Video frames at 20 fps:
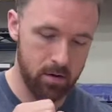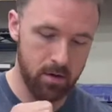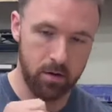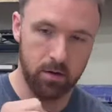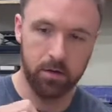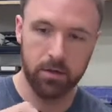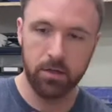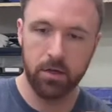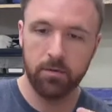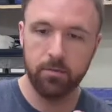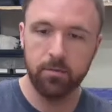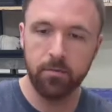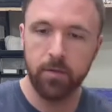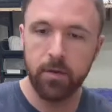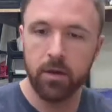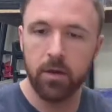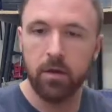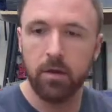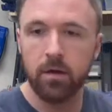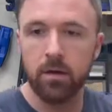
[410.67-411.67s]
Looks good.
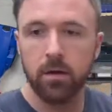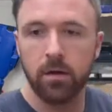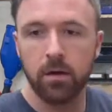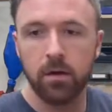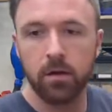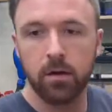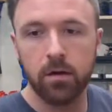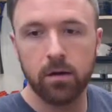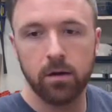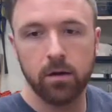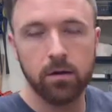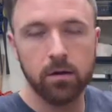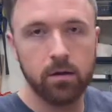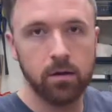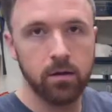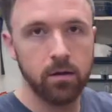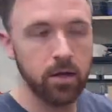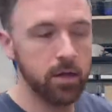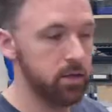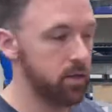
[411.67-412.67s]

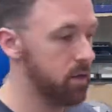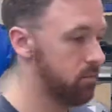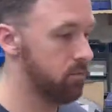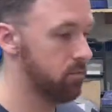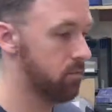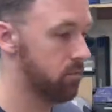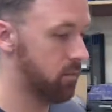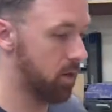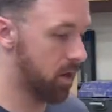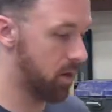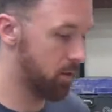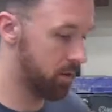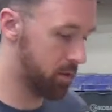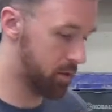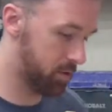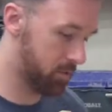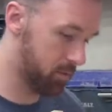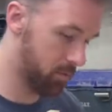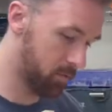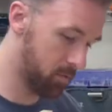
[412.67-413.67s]
That's it. Now I
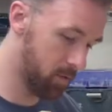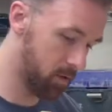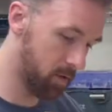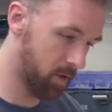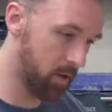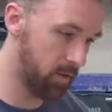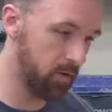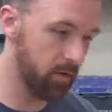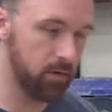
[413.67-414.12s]
just do that on the